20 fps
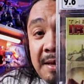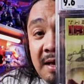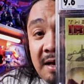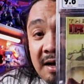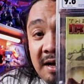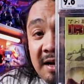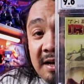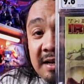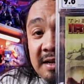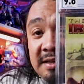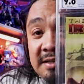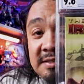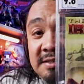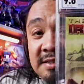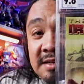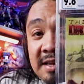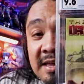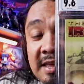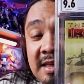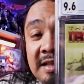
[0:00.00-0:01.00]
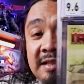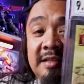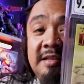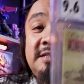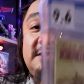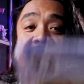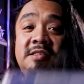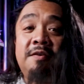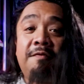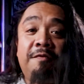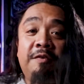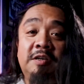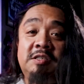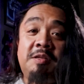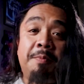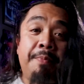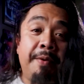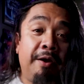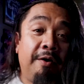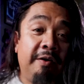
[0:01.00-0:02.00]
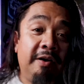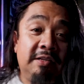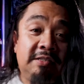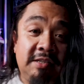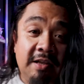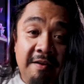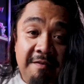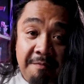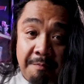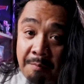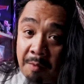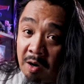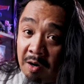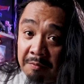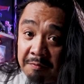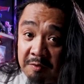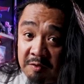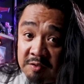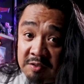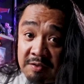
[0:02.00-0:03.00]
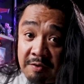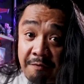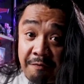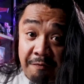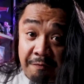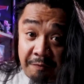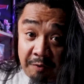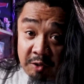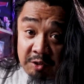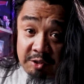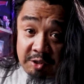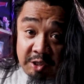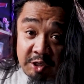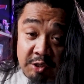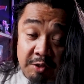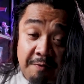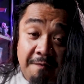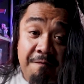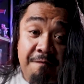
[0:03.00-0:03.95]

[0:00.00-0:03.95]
because this is the first appearance of Marvel's first